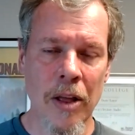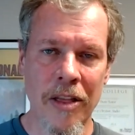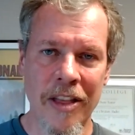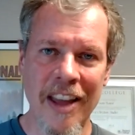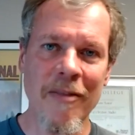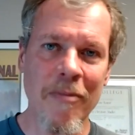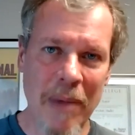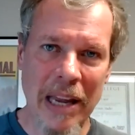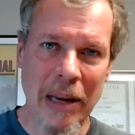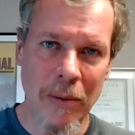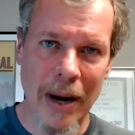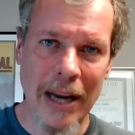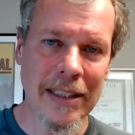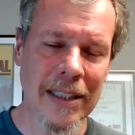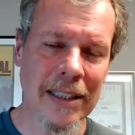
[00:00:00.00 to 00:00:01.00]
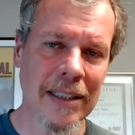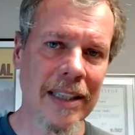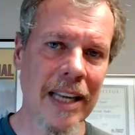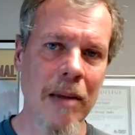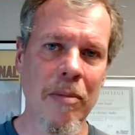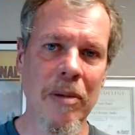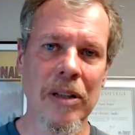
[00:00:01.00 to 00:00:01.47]
They've made racist
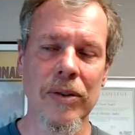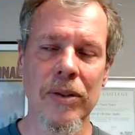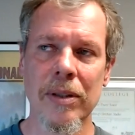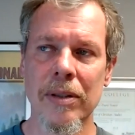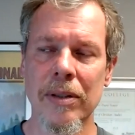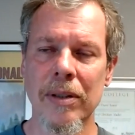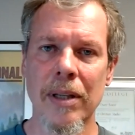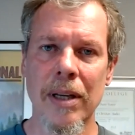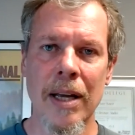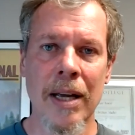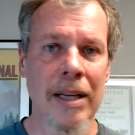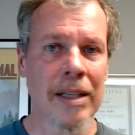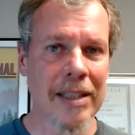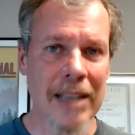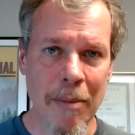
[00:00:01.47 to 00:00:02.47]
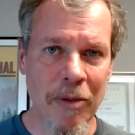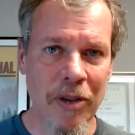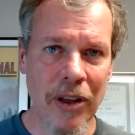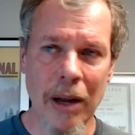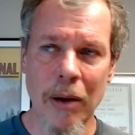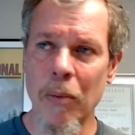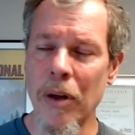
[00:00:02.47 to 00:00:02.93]
statements. Same
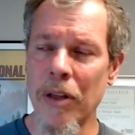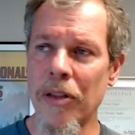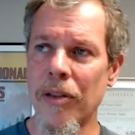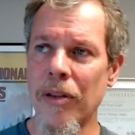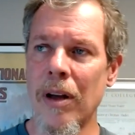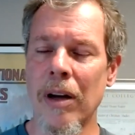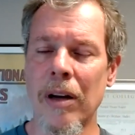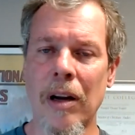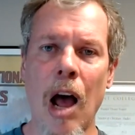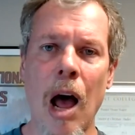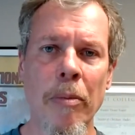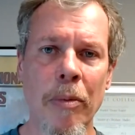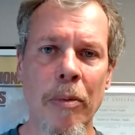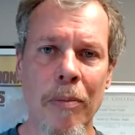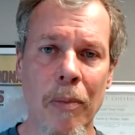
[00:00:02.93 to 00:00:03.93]
thing with a uh,